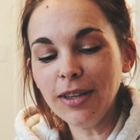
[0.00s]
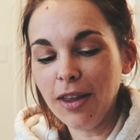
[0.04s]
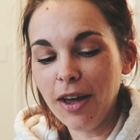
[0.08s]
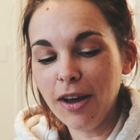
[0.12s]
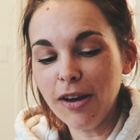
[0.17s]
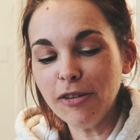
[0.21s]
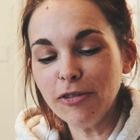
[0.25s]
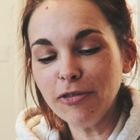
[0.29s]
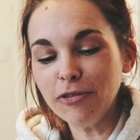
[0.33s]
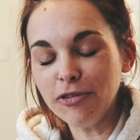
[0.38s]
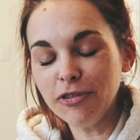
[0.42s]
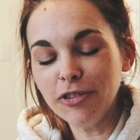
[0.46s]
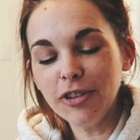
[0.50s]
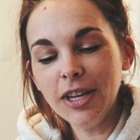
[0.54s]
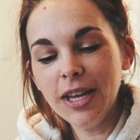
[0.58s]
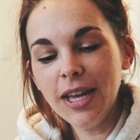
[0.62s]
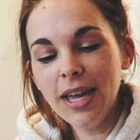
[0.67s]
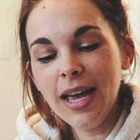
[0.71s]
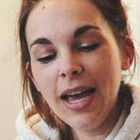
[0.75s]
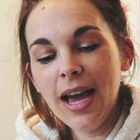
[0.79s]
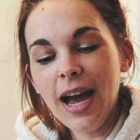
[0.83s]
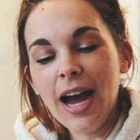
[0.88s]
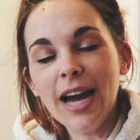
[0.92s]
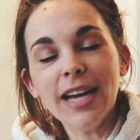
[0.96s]
love.
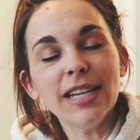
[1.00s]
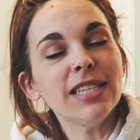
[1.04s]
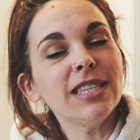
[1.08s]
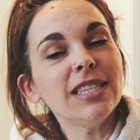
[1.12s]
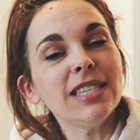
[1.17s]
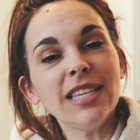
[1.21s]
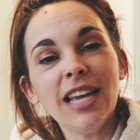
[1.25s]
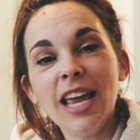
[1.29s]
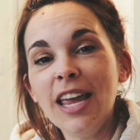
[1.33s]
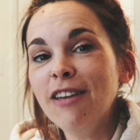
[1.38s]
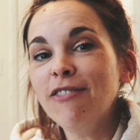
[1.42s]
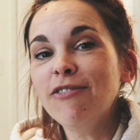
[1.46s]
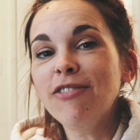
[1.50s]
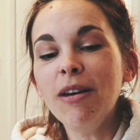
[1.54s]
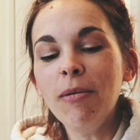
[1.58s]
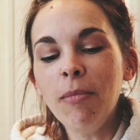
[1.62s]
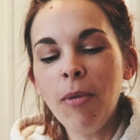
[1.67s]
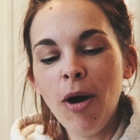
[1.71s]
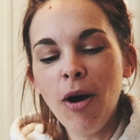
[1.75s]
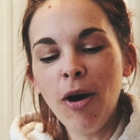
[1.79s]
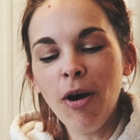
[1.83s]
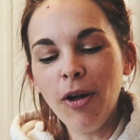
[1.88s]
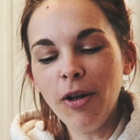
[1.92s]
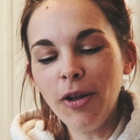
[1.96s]
I save them
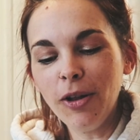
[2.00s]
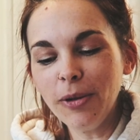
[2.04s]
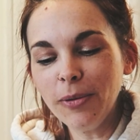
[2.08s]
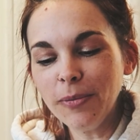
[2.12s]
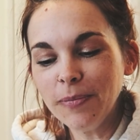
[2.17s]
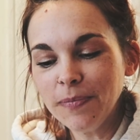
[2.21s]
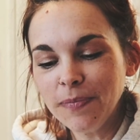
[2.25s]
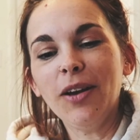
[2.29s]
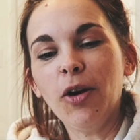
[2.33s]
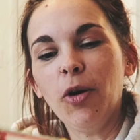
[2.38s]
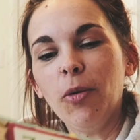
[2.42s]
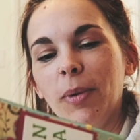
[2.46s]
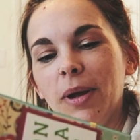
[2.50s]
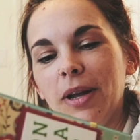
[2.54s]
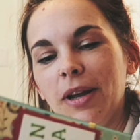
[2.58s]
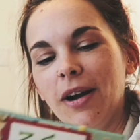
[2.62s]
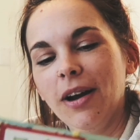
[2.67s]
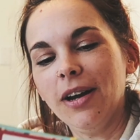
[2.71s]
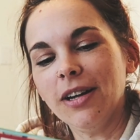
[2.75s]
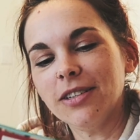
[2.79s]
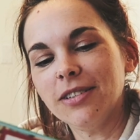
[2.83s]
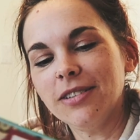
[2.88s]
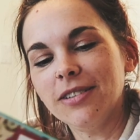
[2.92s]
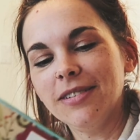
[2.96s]
all. Oh my
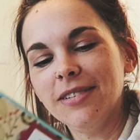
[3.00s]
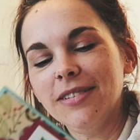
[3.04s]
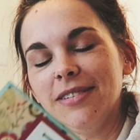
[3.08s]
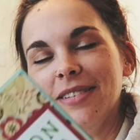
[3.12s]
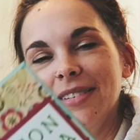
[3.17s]
God.